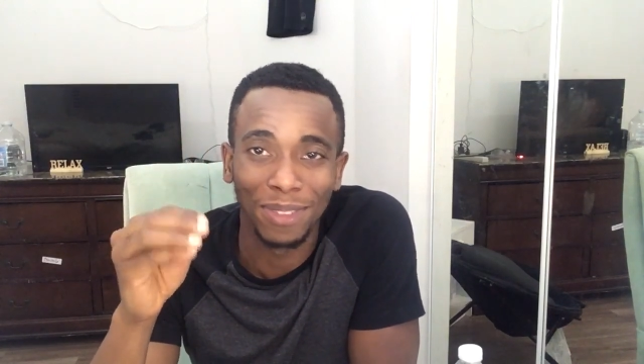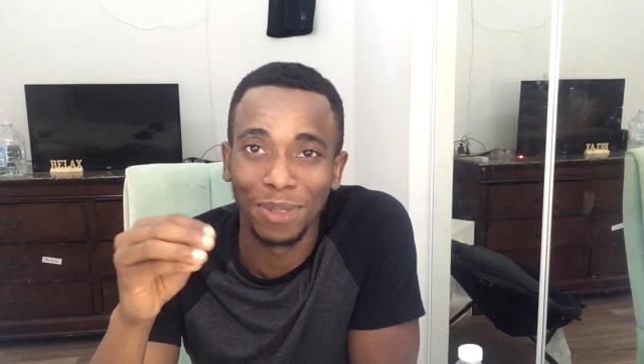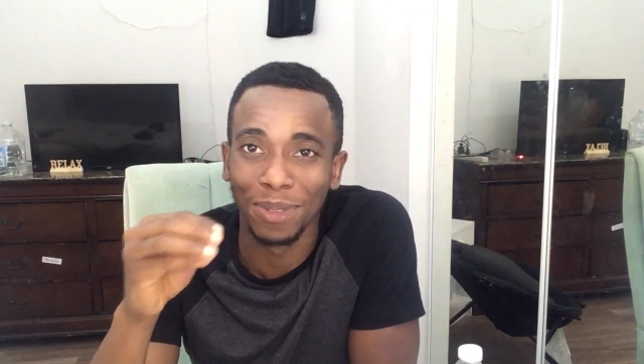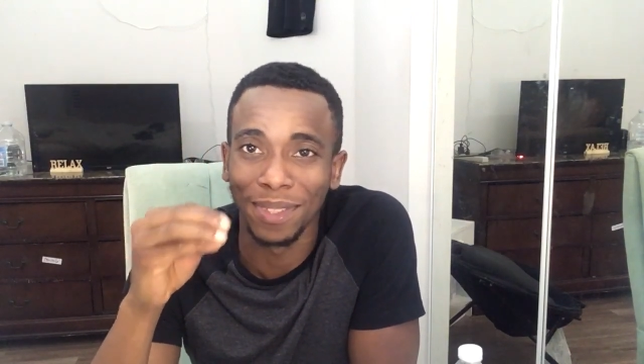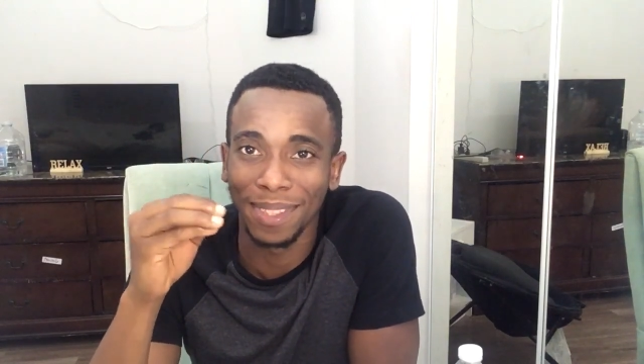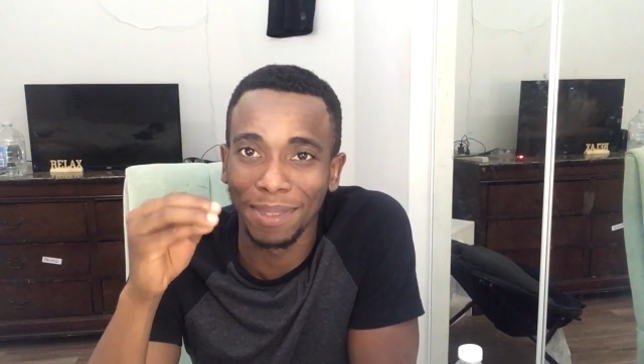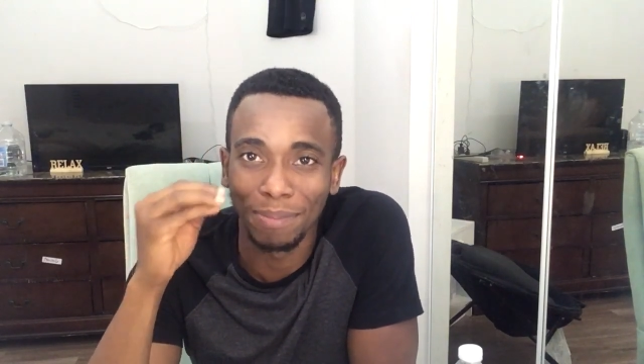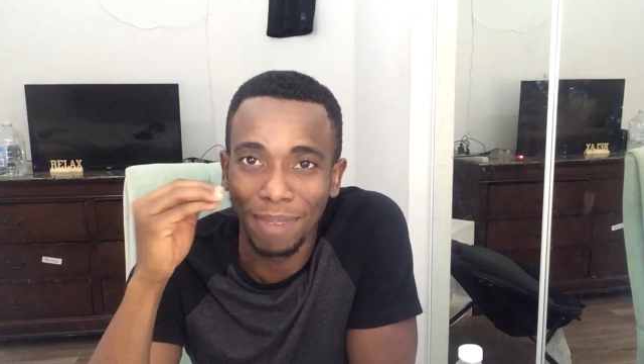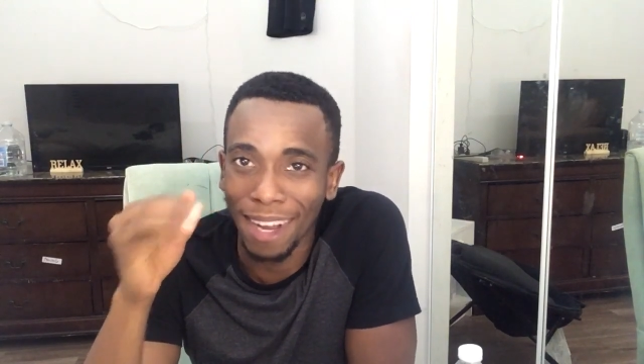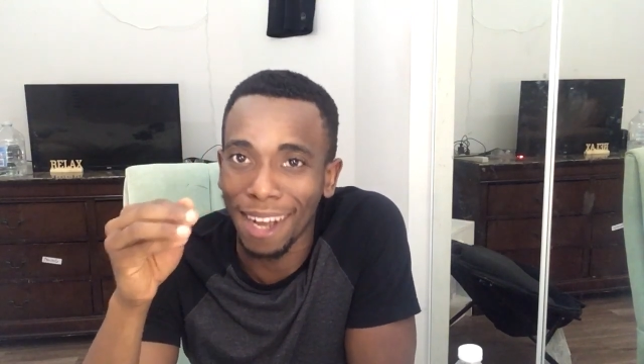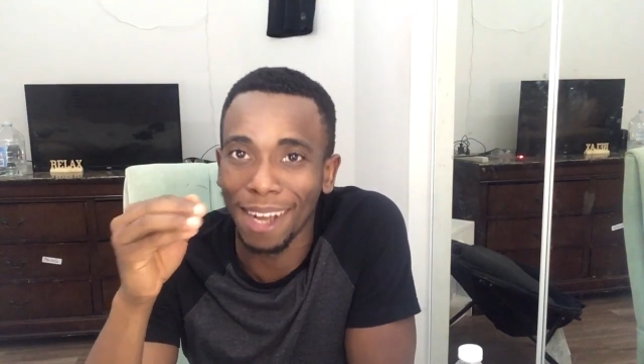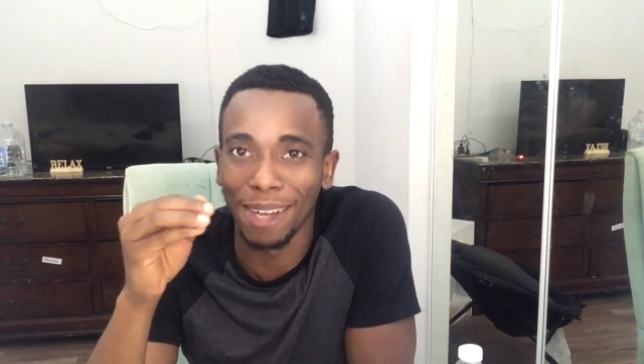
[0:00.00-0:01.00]
to
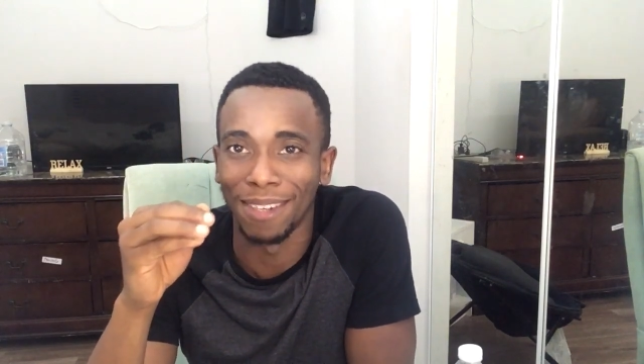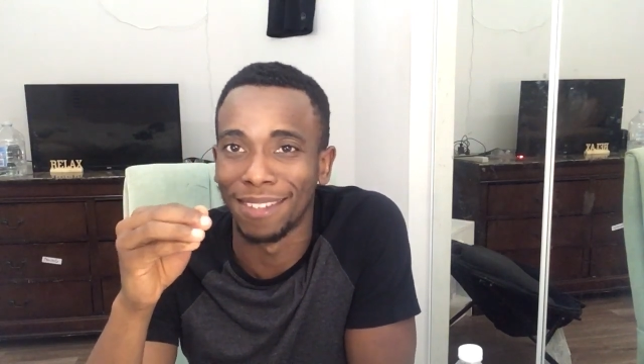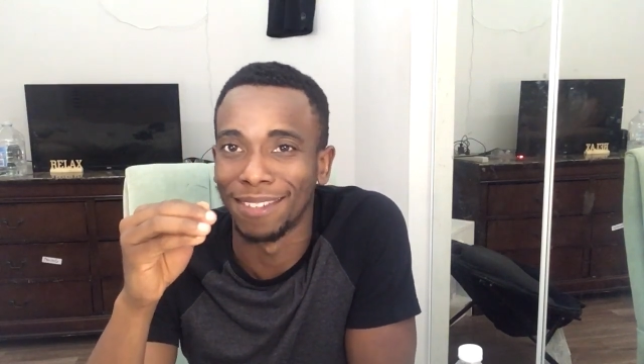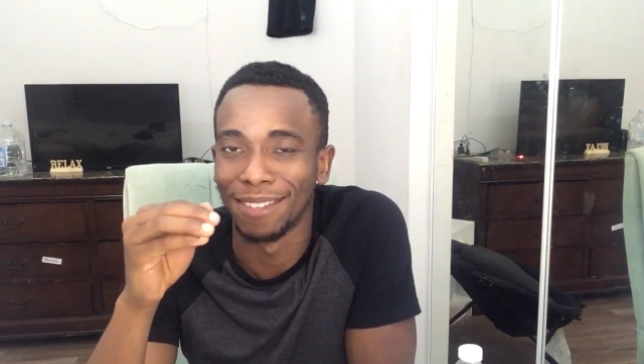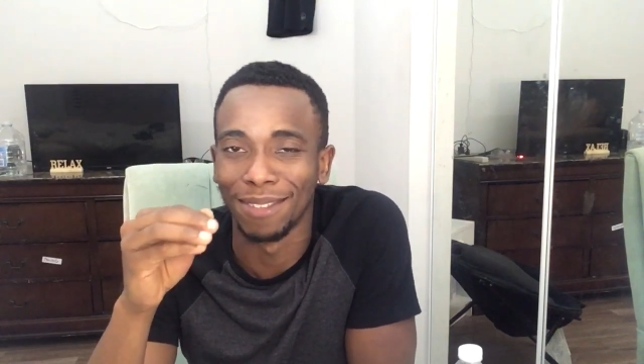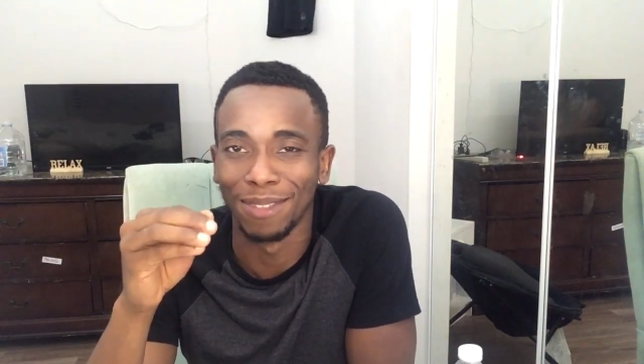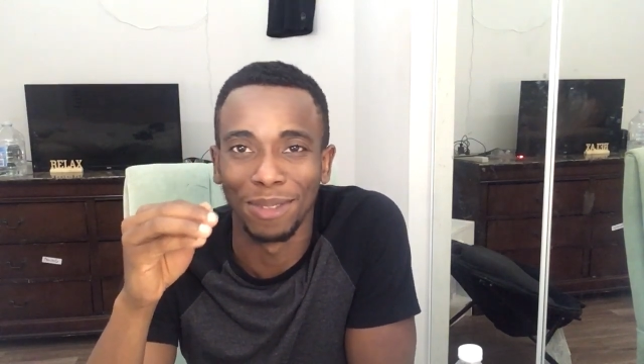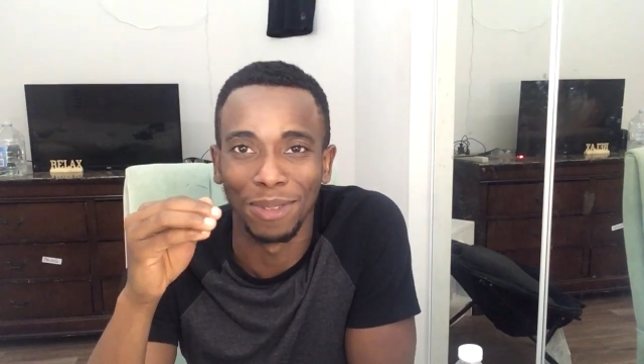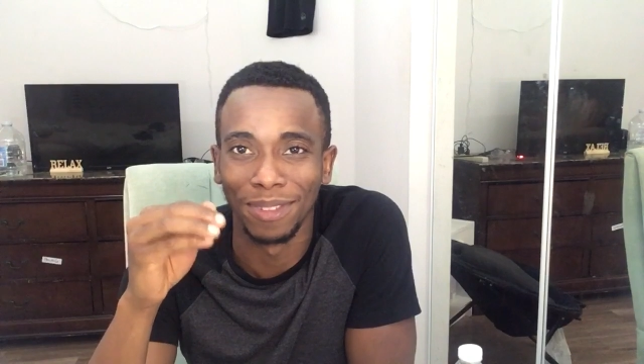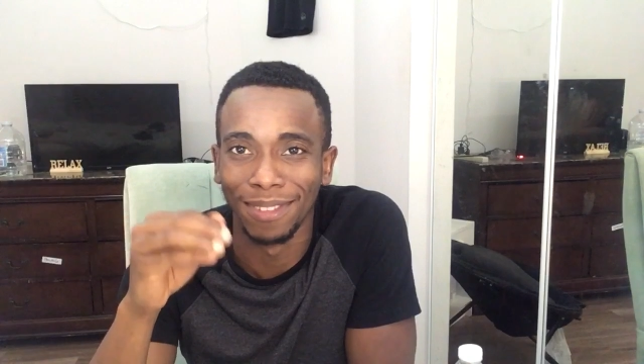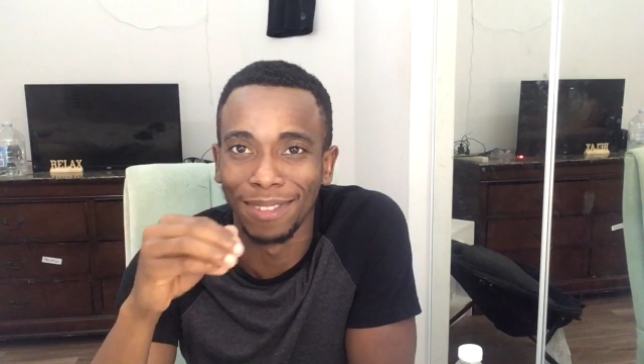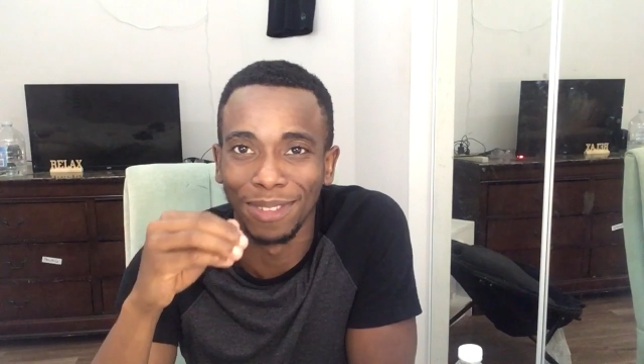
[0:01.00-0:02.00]
smile, to,
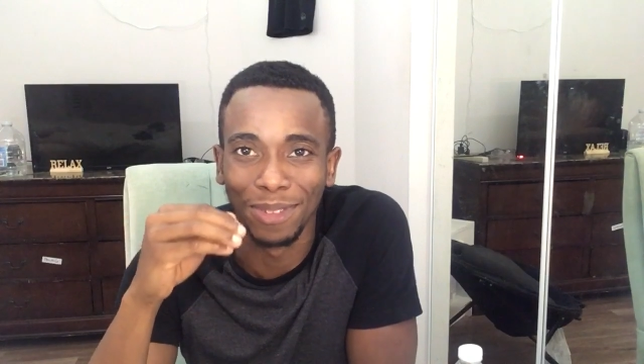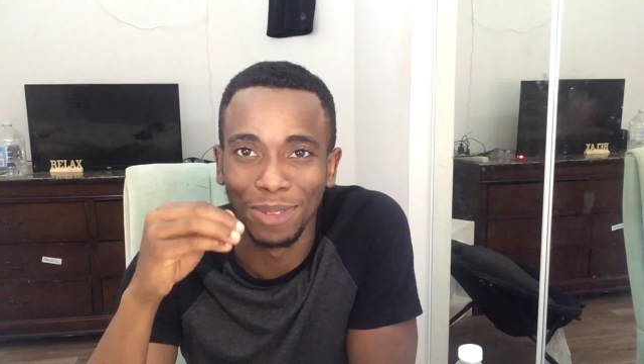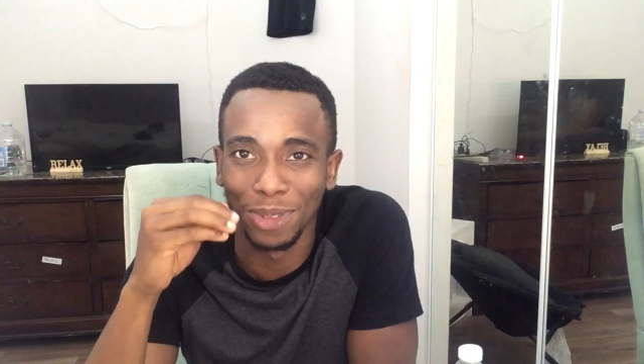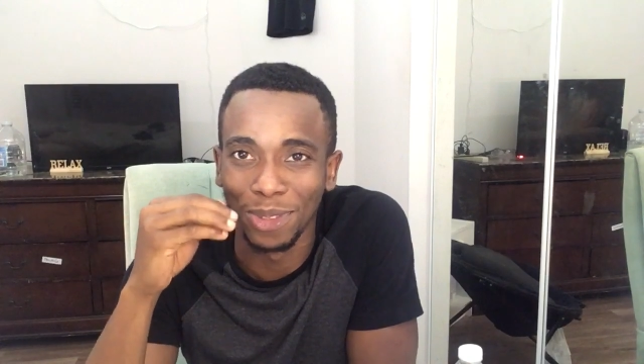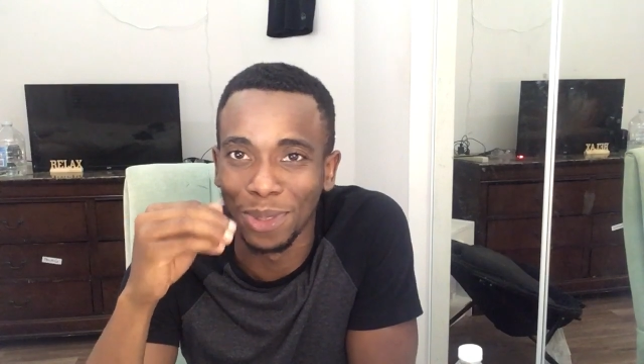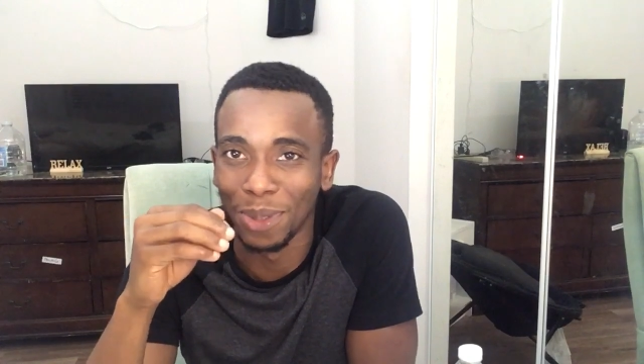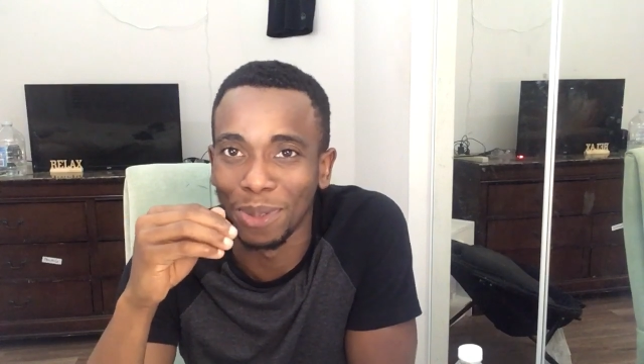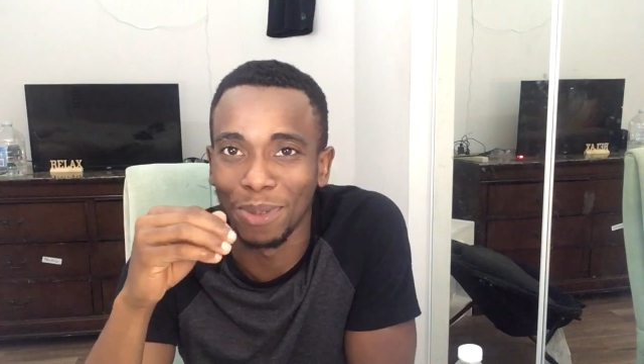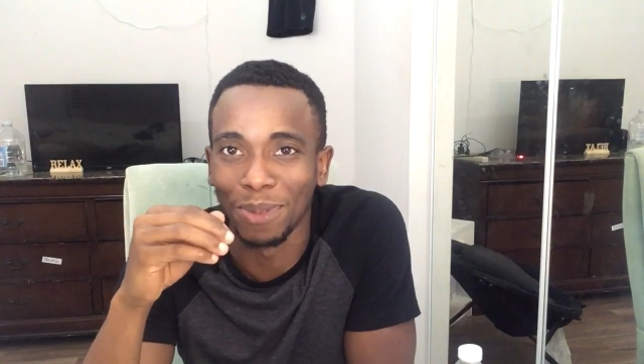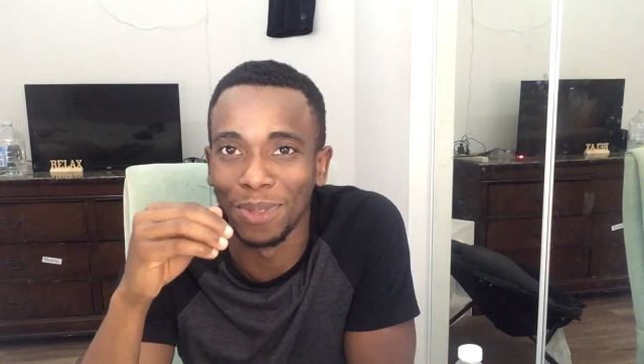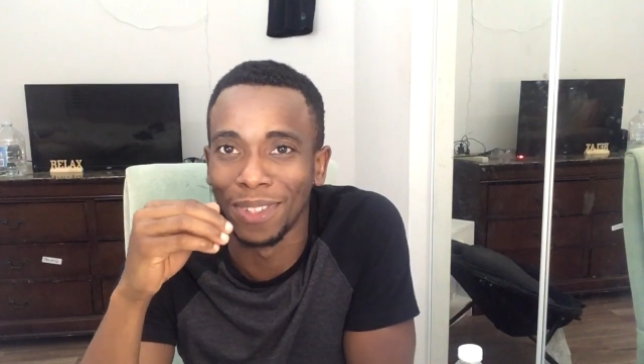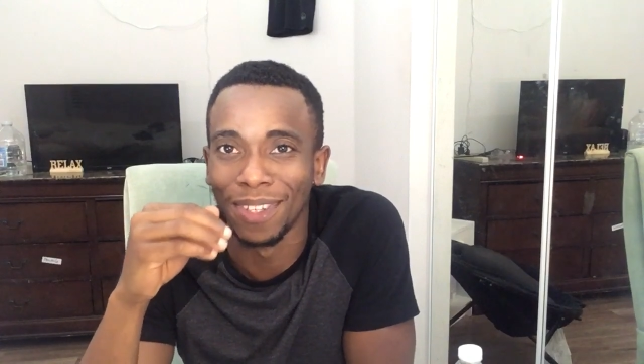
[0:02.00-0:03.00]
to, to joke
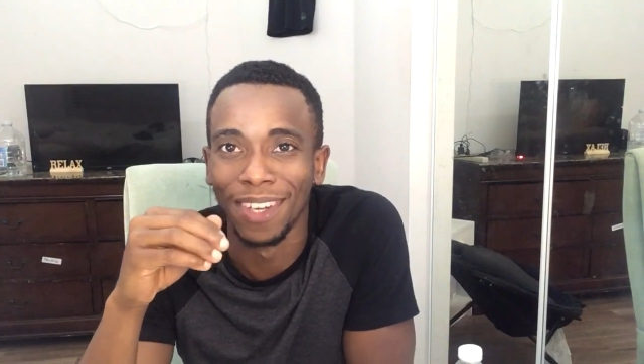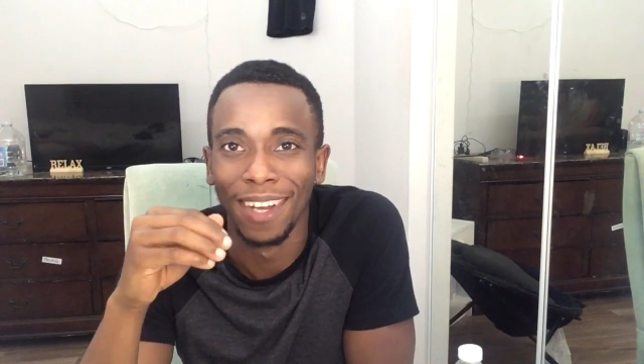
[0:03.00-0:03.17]
with you.